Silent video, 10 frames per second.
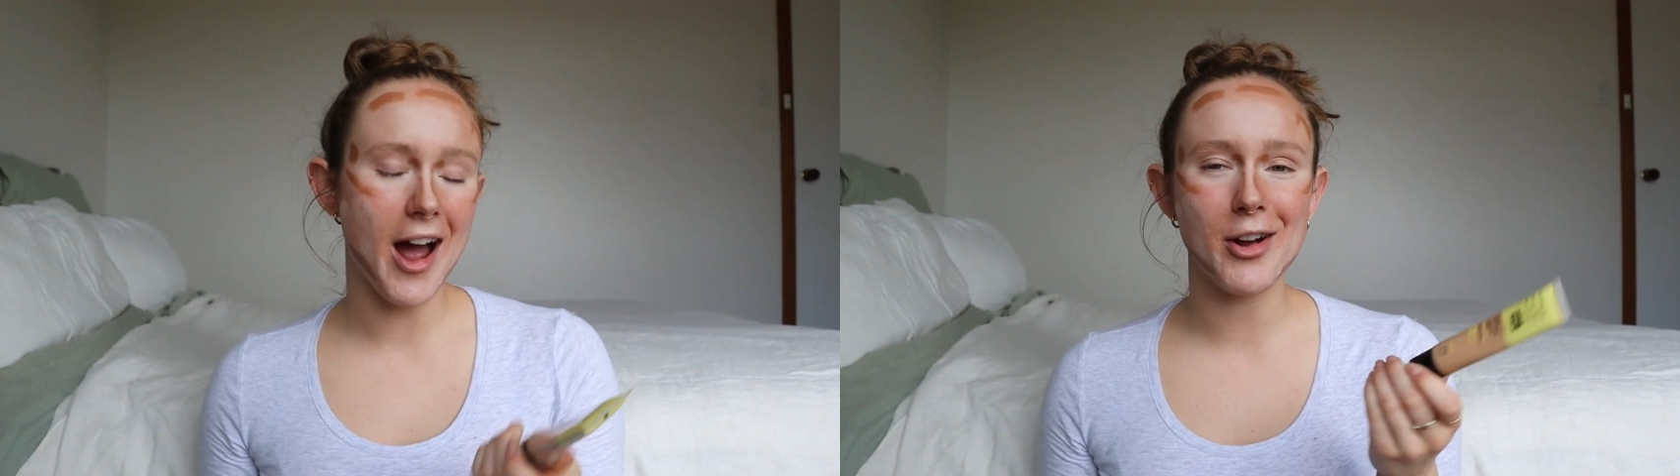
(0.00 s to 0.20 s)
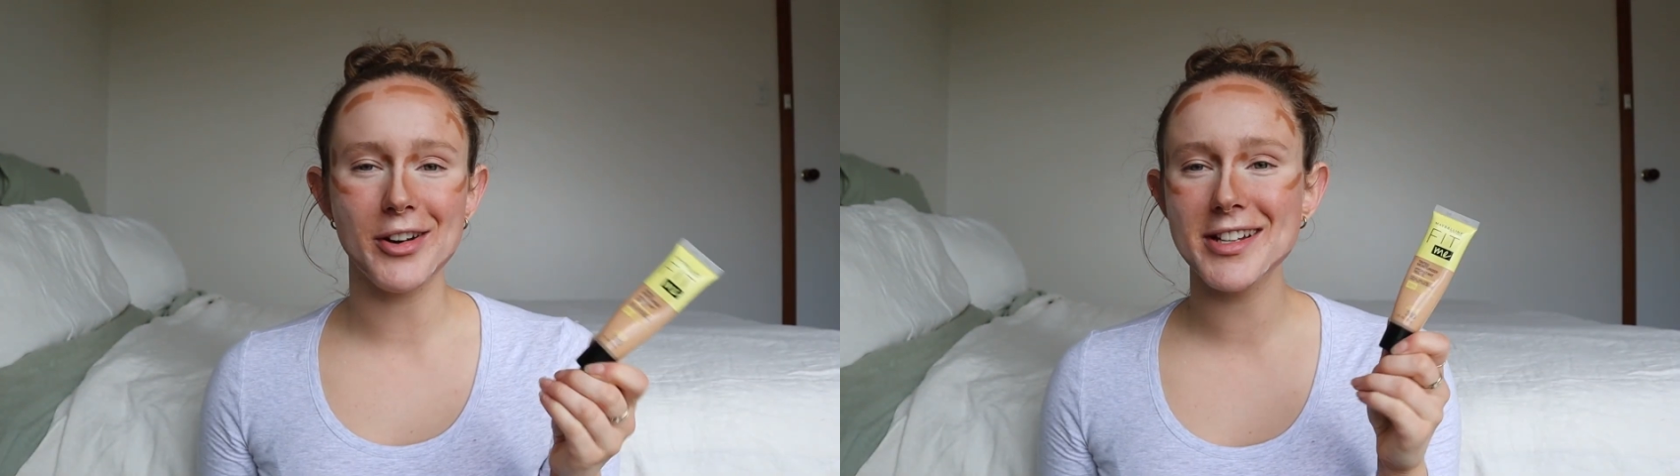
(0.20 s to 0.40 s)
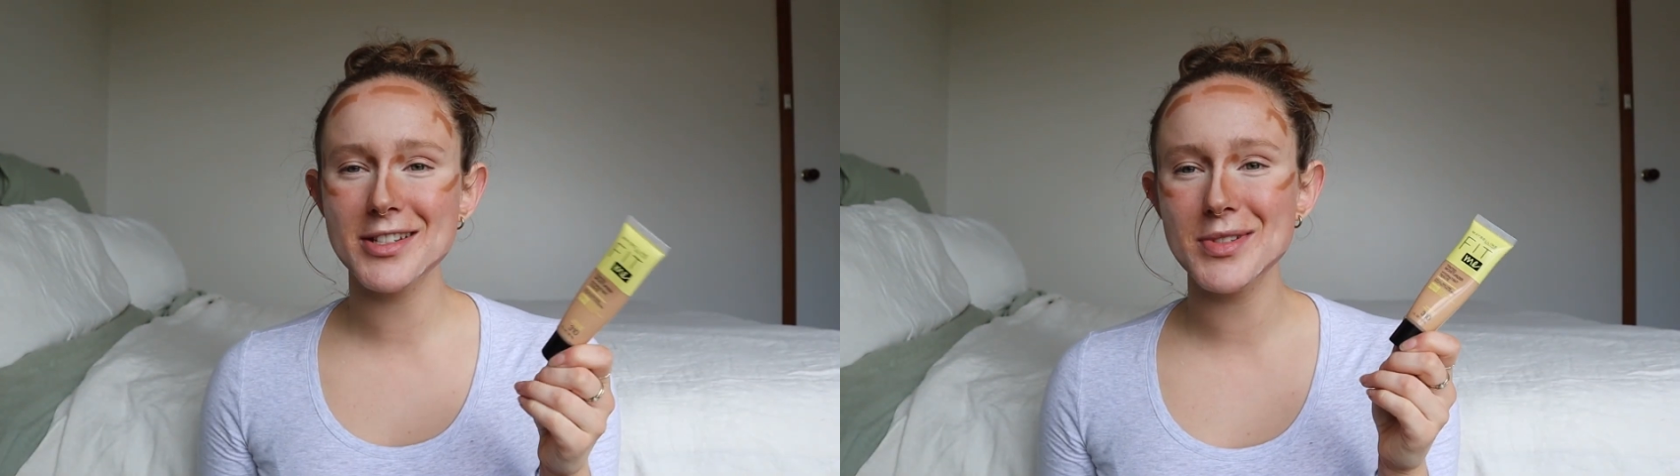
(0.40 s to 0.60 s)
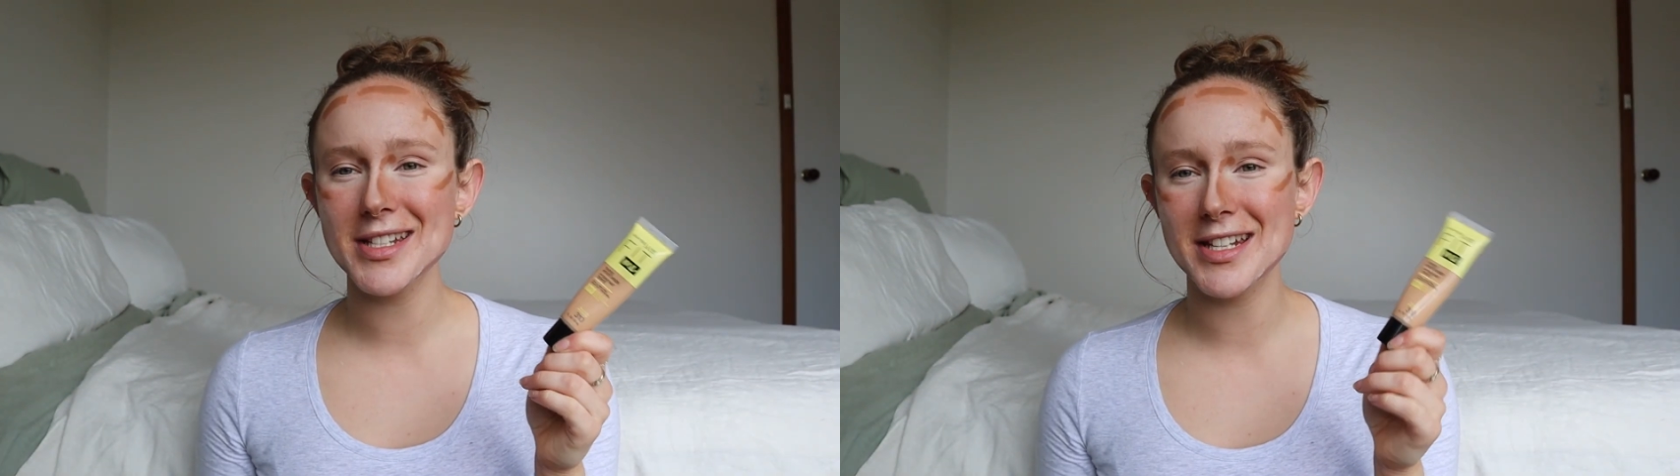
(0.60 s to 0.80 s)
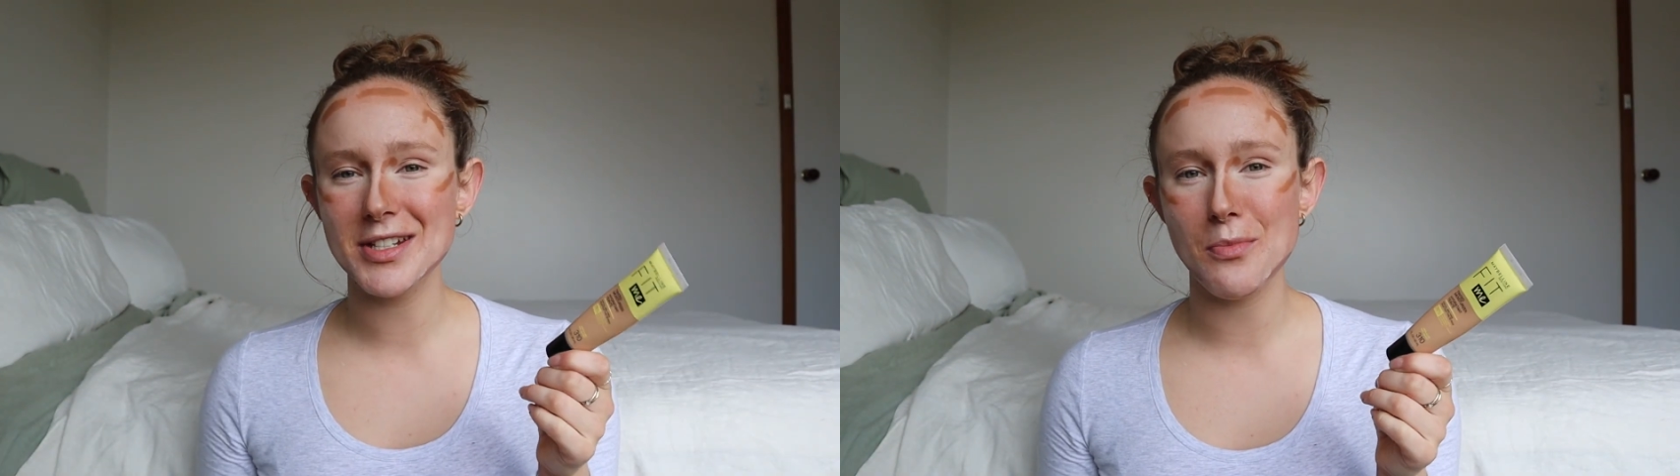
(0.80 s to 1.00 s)
I got it because it was
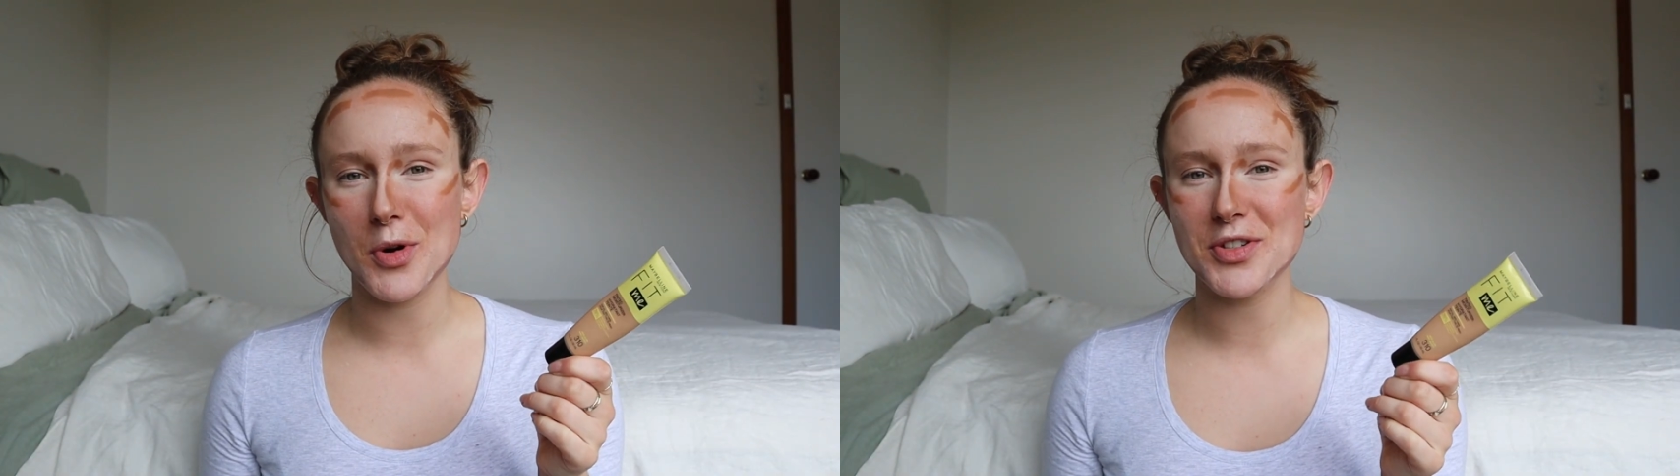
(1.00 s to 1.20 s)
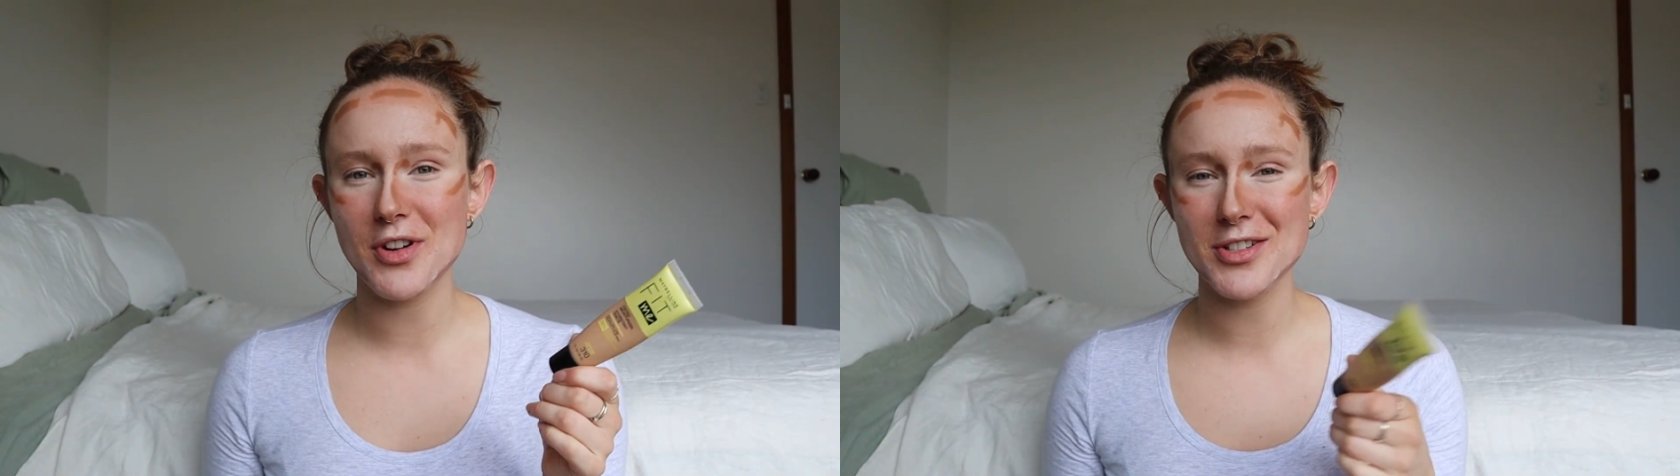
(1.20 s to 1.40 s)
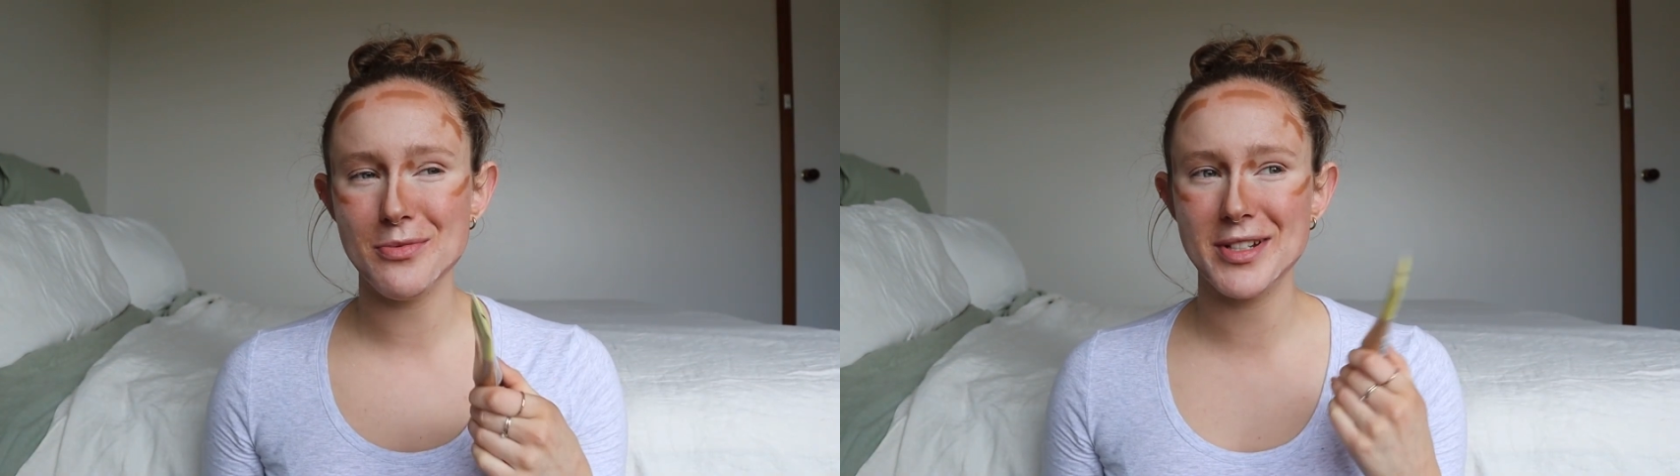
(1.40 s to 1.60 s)
a tinted moisturizer,